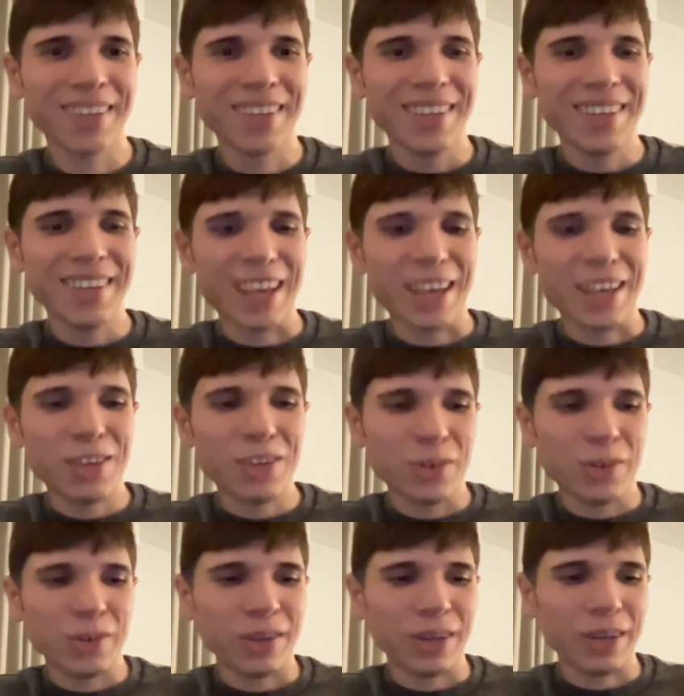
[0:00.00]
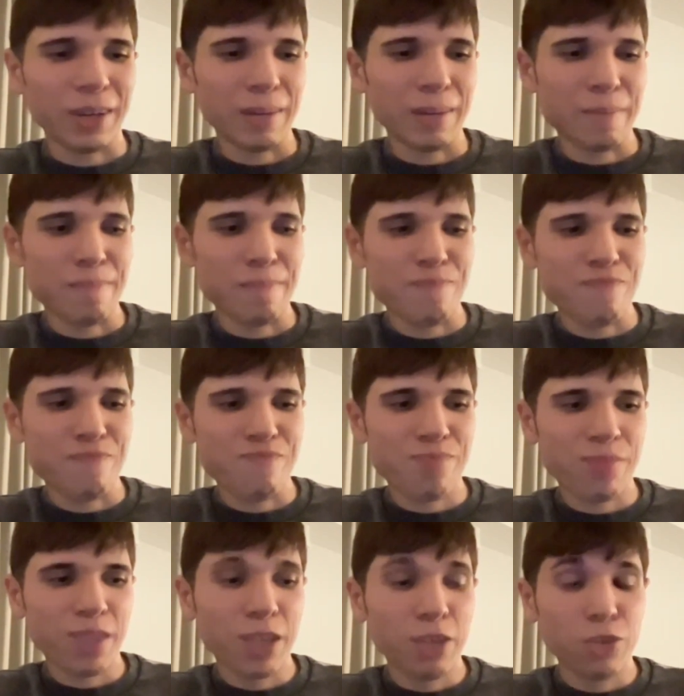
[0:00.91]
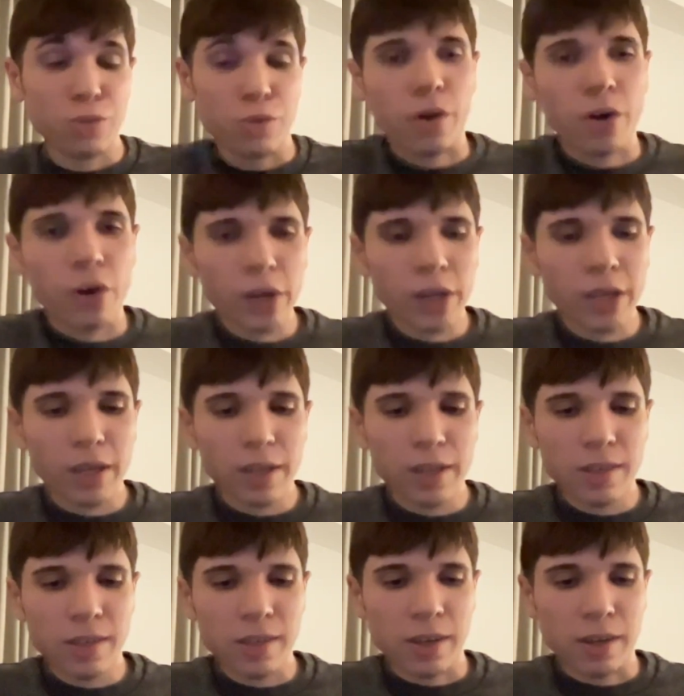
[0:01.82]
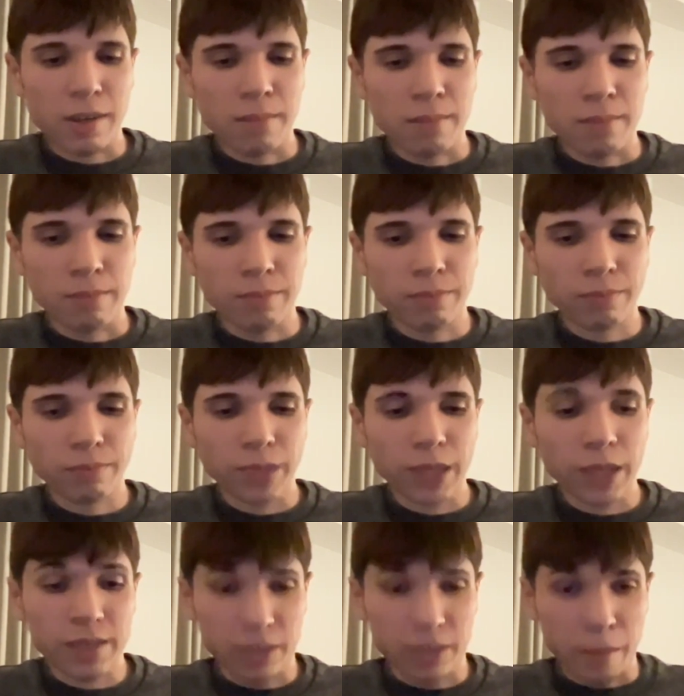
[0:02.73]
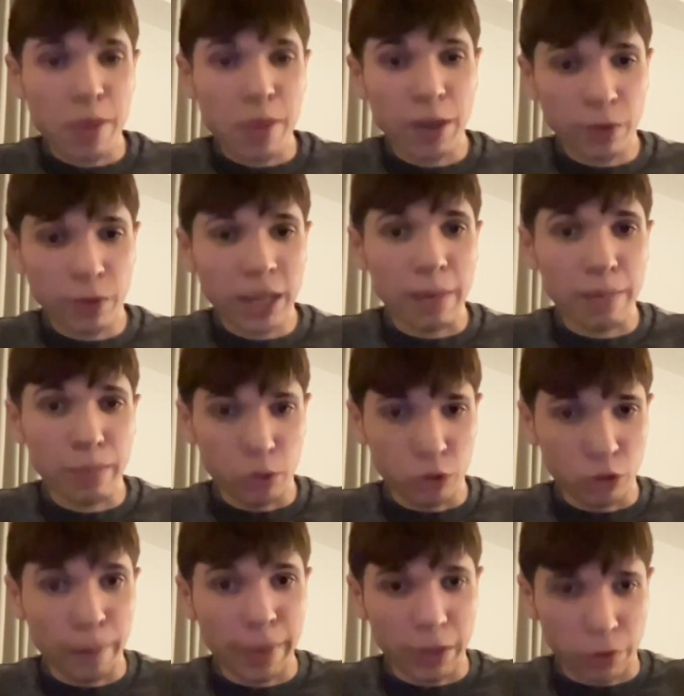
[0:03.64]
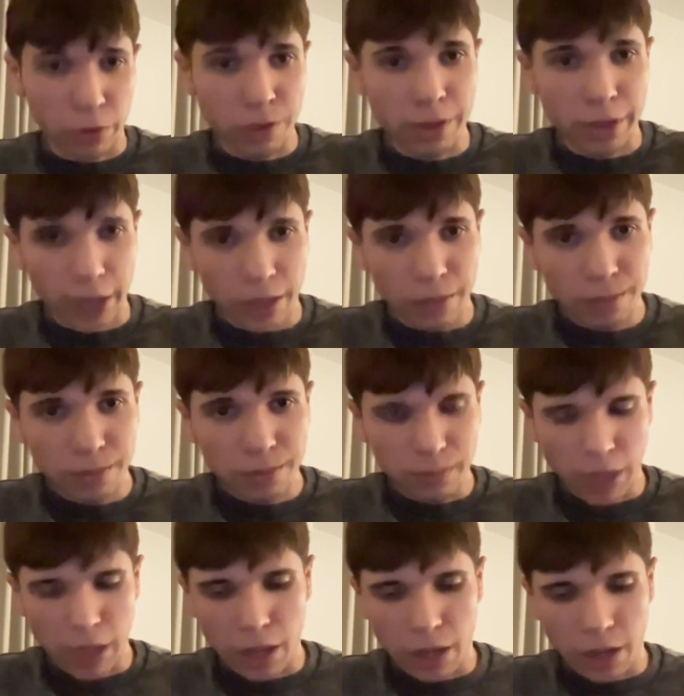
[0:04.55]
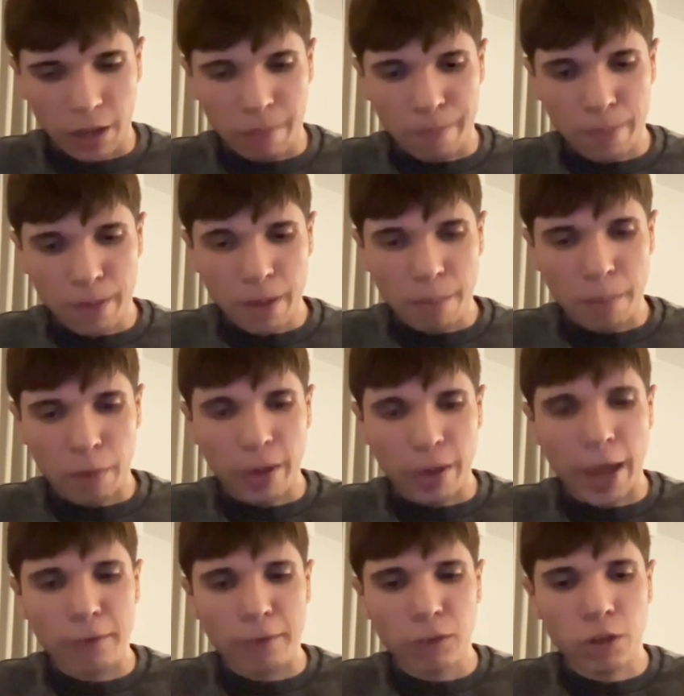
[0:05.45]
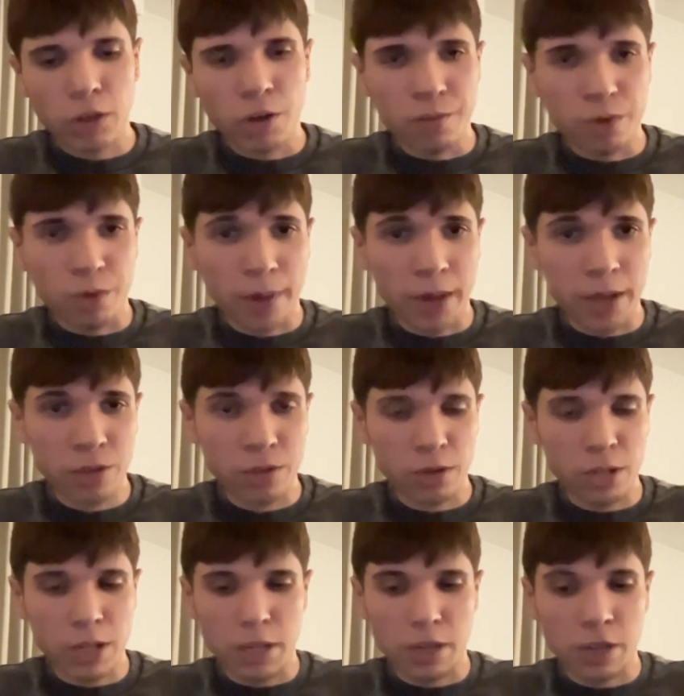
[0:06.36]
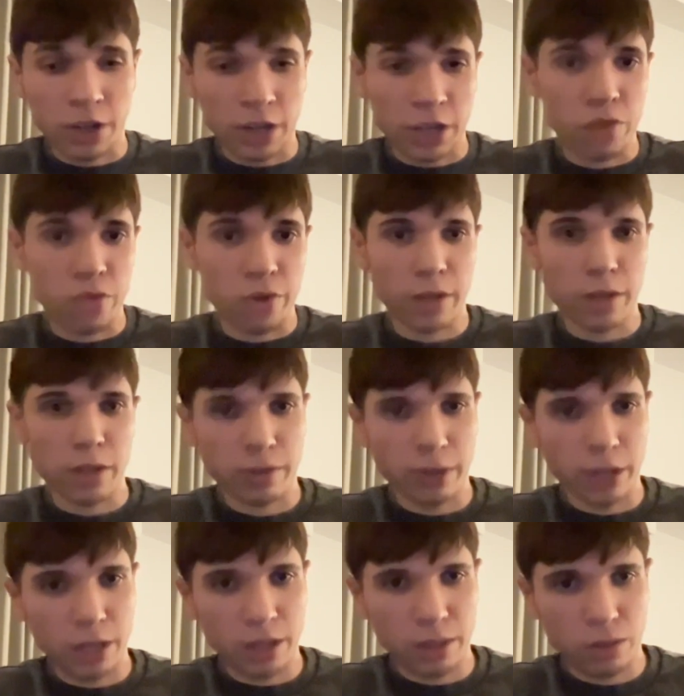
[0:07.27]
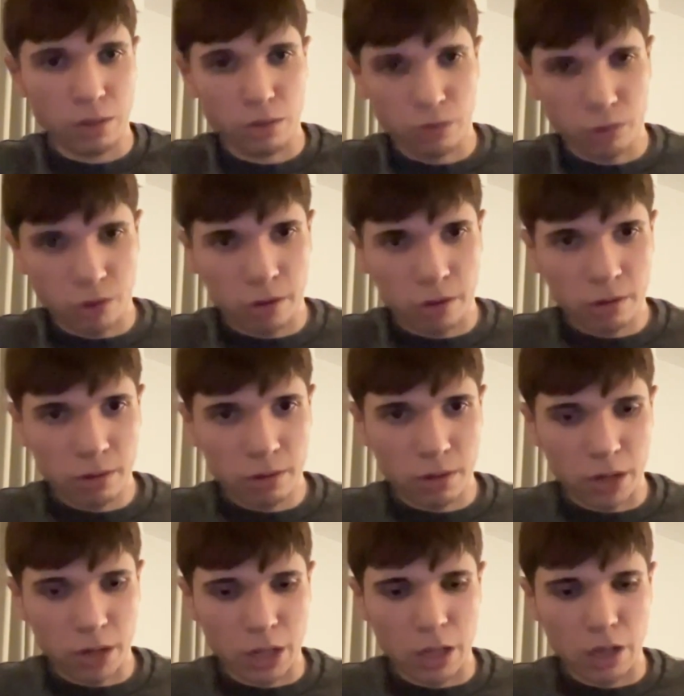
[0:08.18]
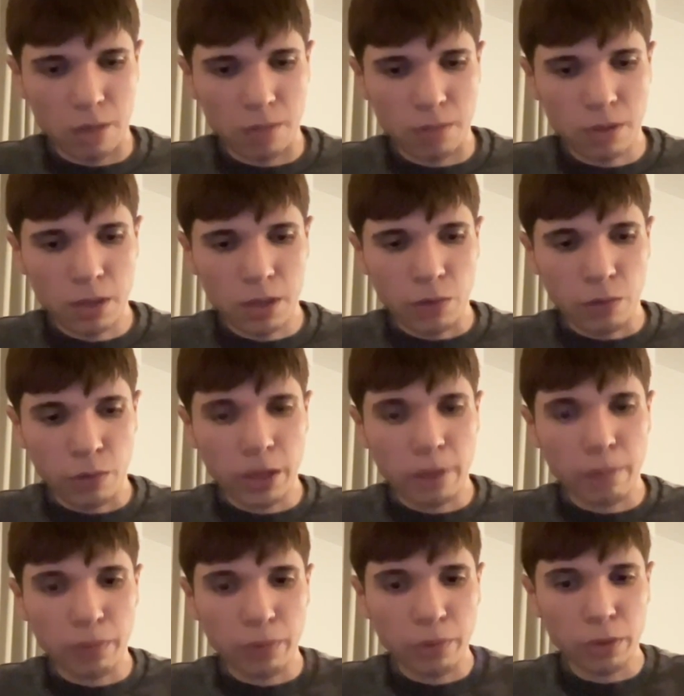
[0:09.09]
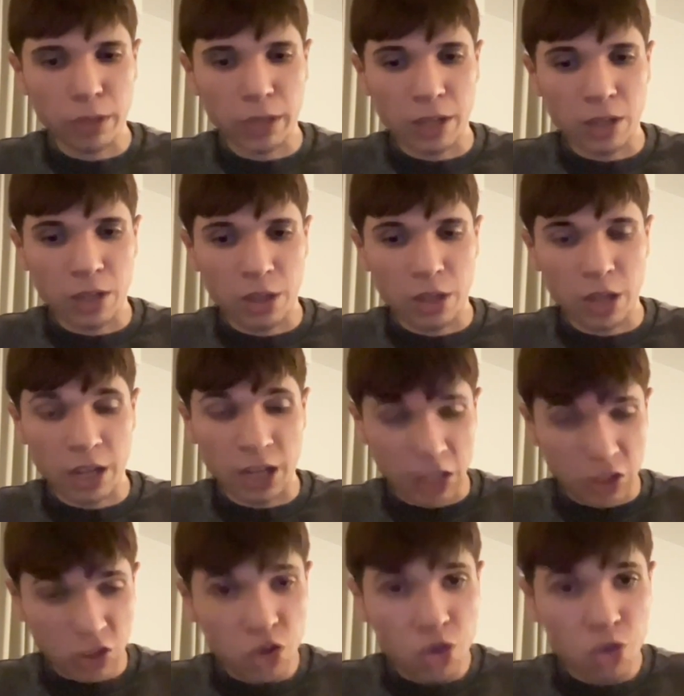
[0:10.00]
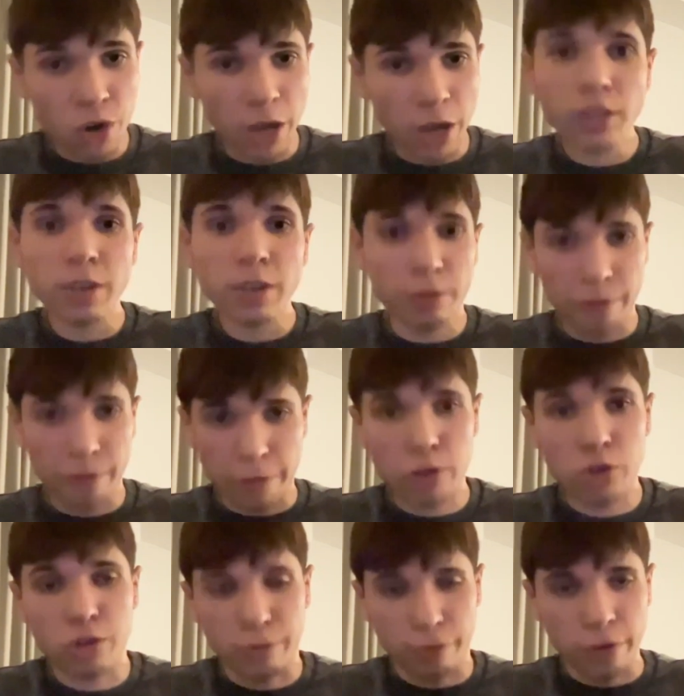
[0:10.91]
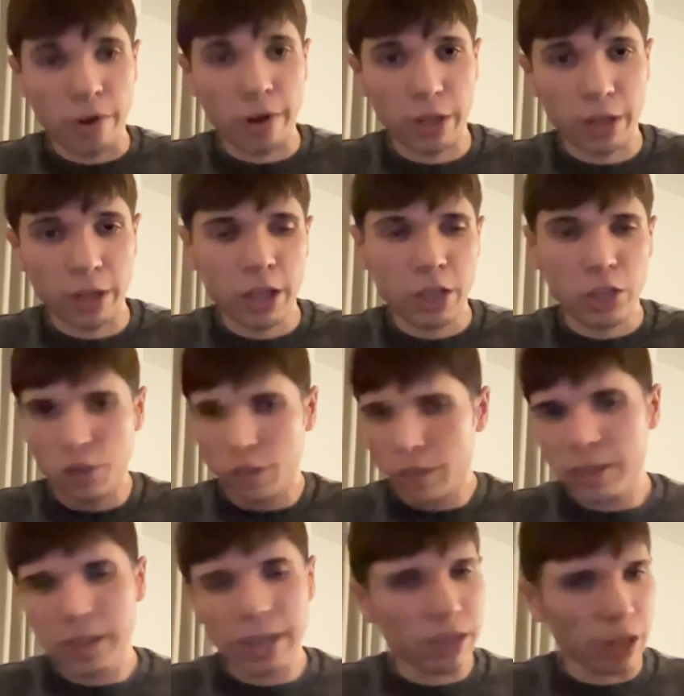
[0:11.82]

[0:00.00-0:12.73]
Yeah, so Orc is something we can build on Bitcoin today, but we have to compromise on non-interactivity to do so. We can build an interactive version of Orc, just like